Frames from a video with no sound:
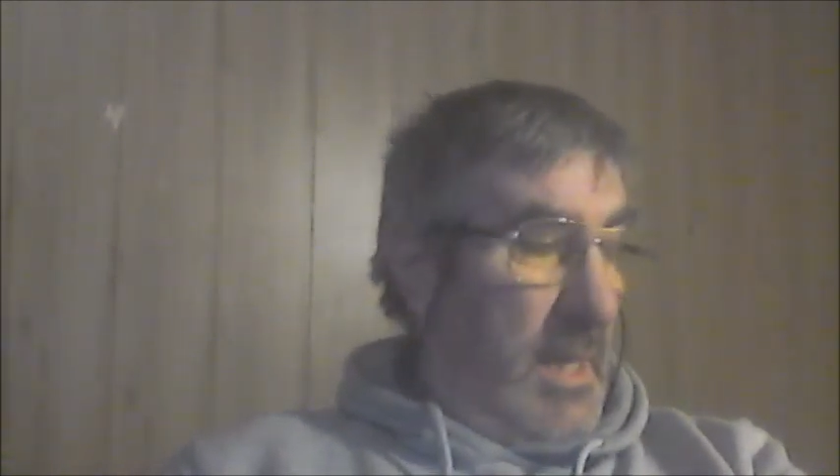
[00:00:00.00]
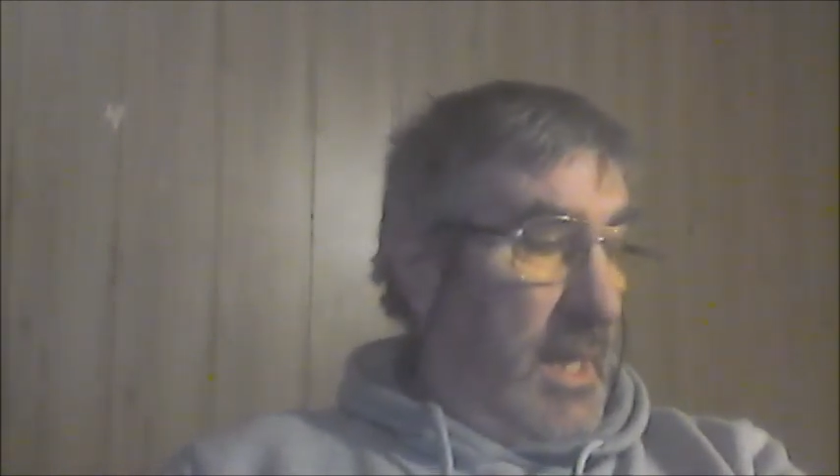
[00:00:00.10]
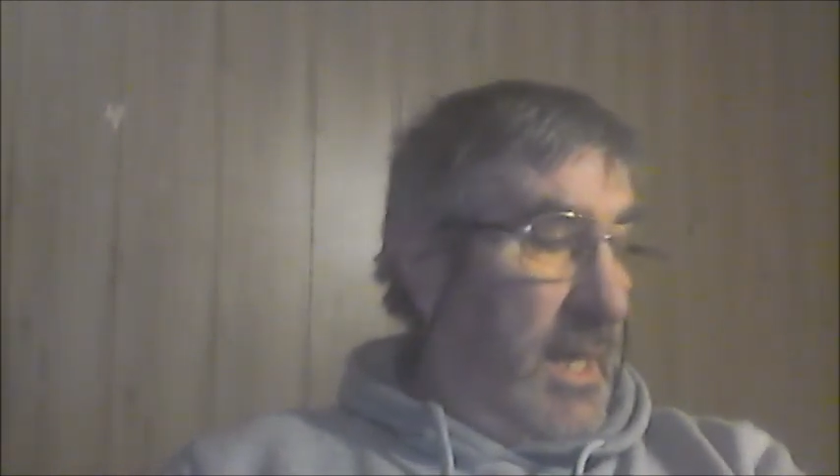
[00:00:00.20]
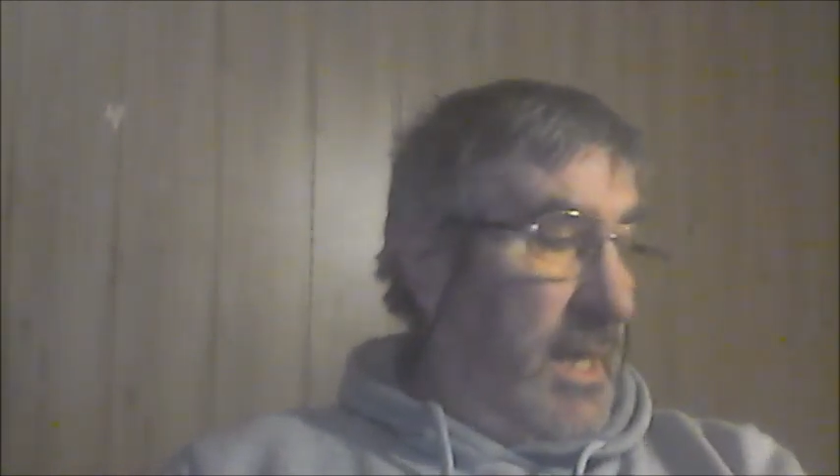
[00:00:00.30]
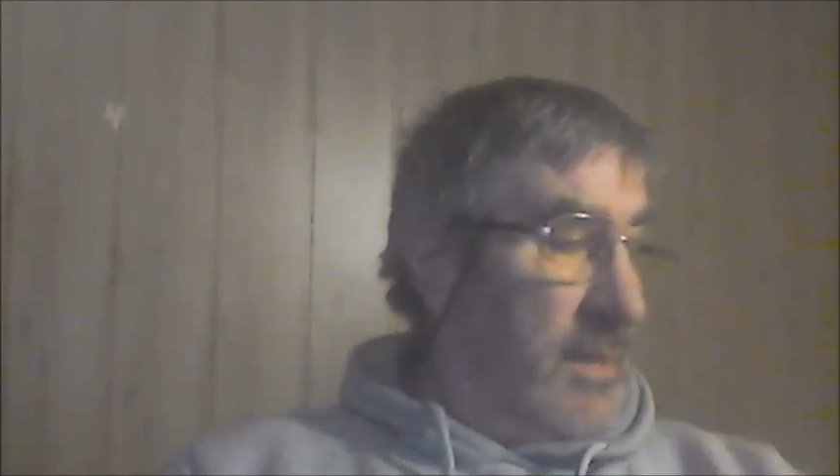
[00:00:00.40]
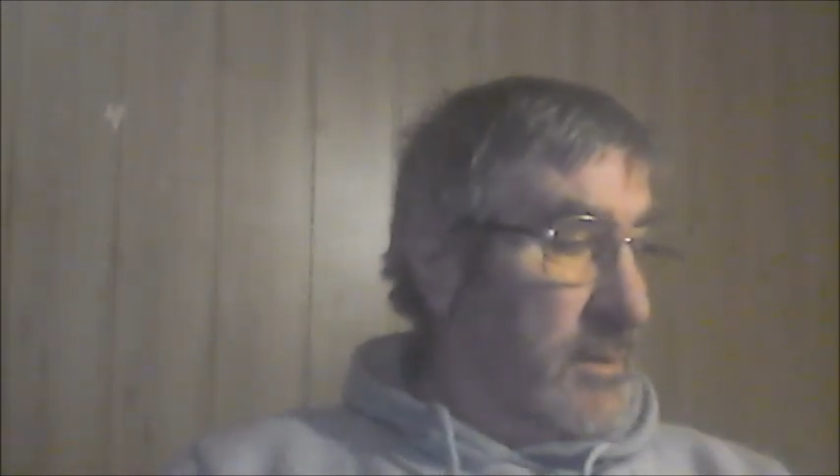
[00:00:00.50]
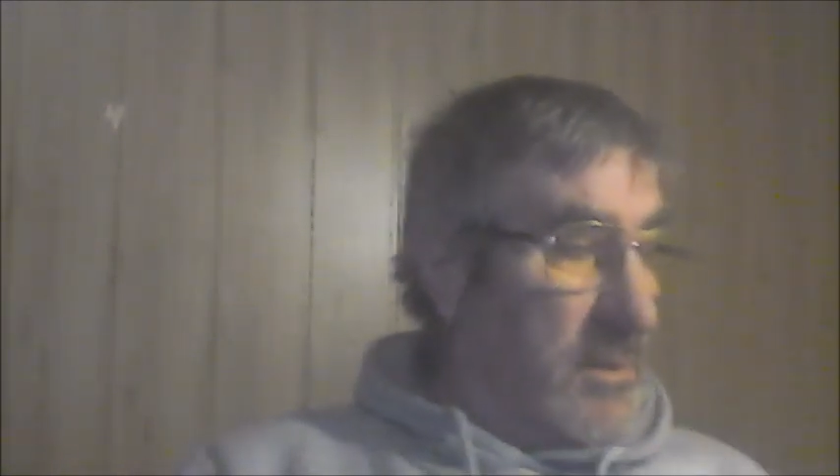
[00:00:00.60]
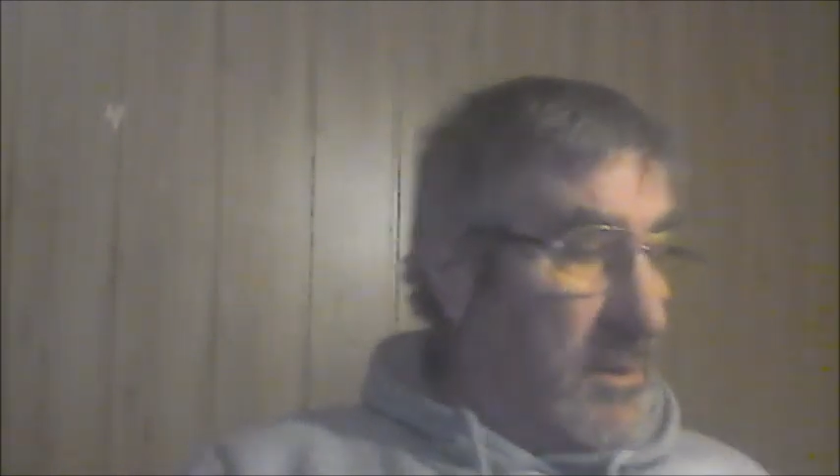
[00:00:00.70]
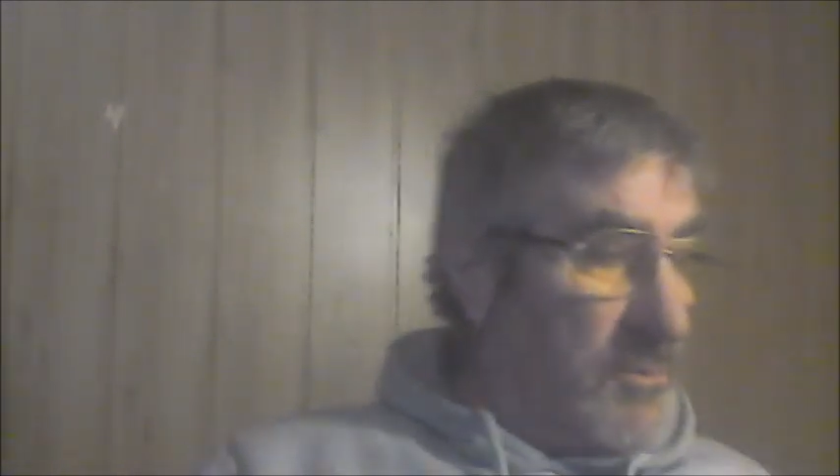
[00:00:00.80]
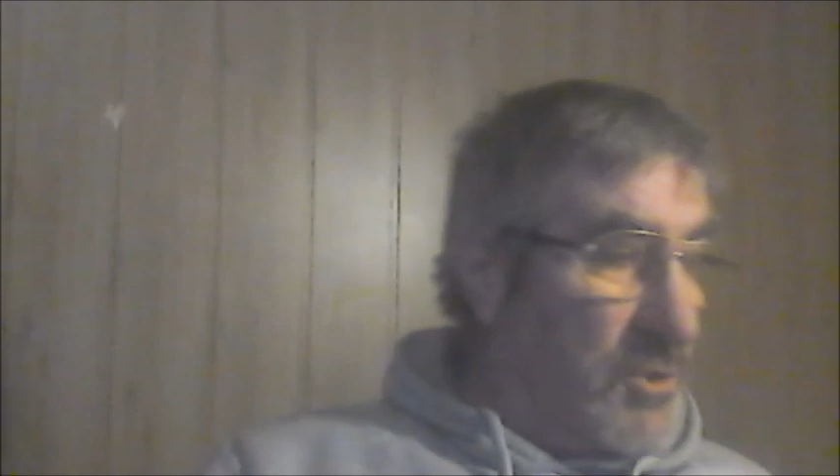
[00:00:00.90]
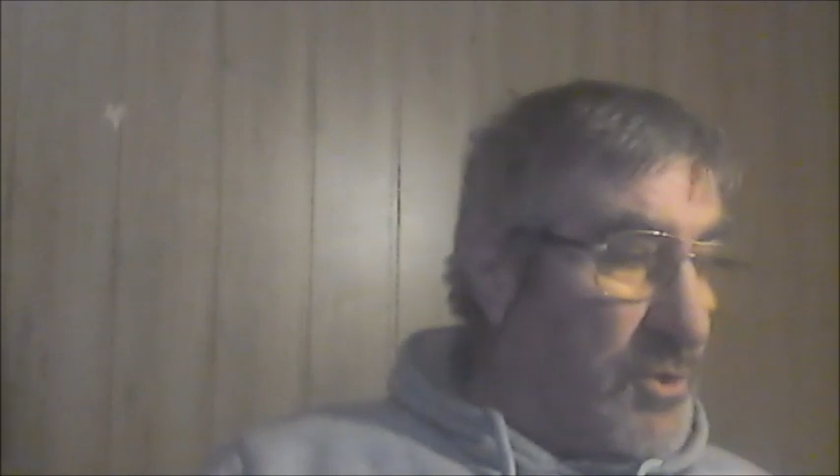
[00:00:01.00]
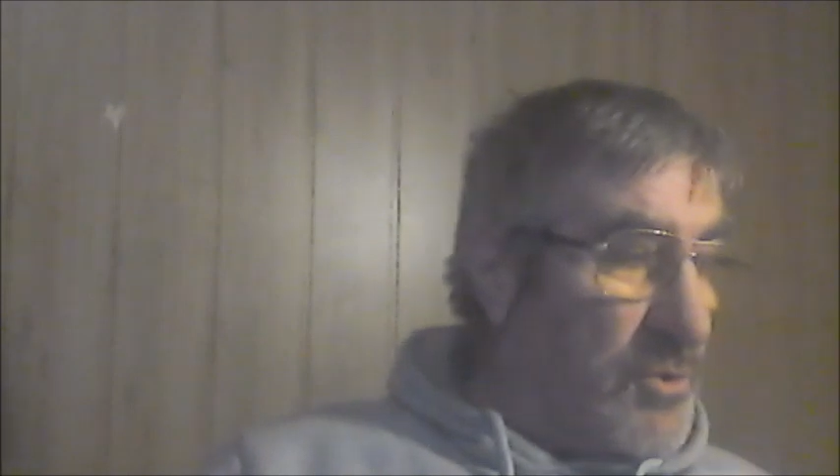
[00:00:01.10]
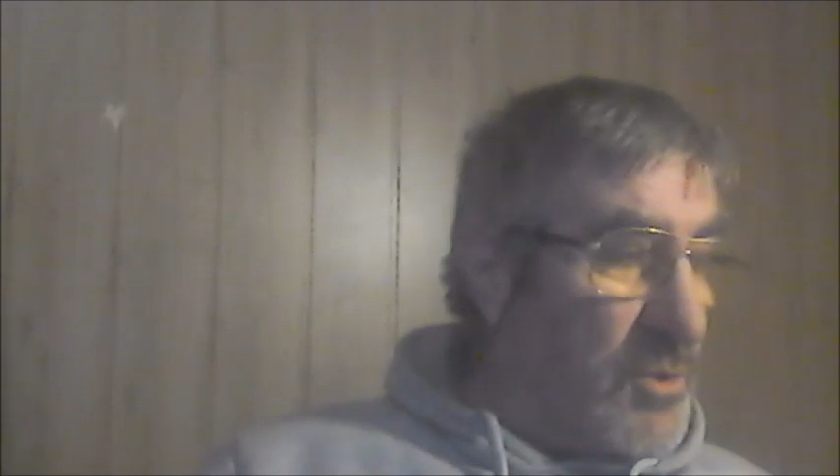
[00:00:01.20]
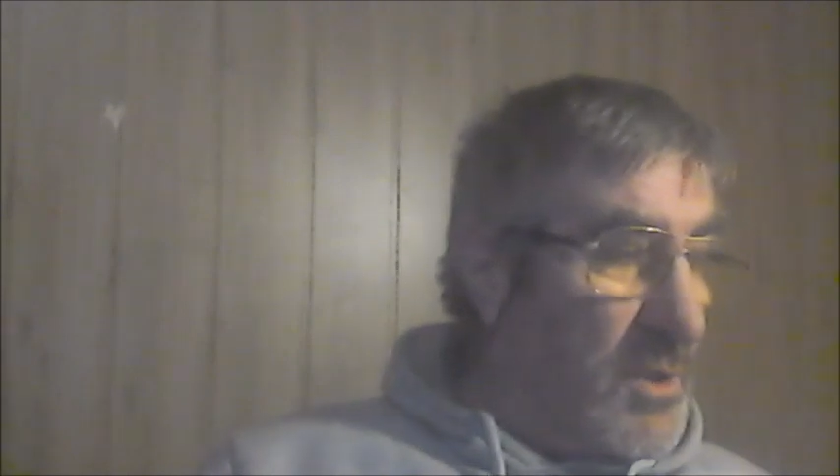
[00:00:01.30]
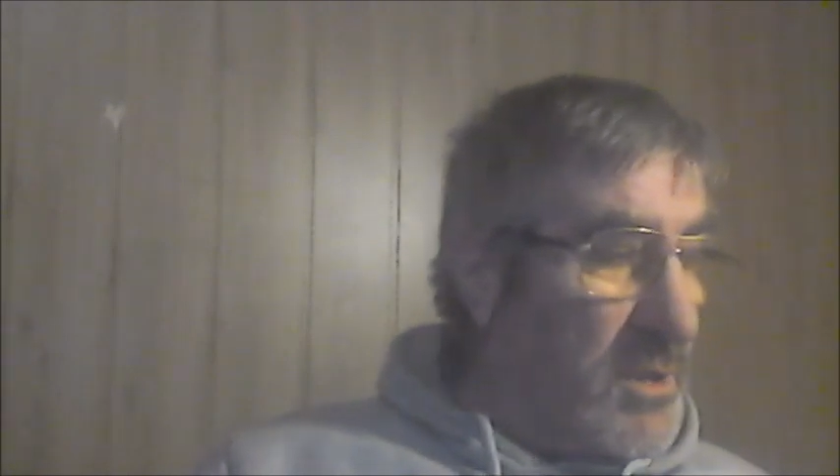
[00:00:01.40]
And I'm just
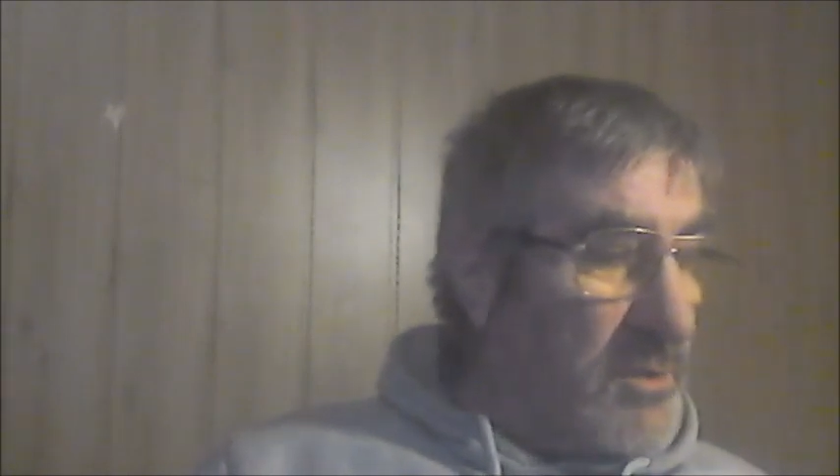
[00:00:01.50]
trying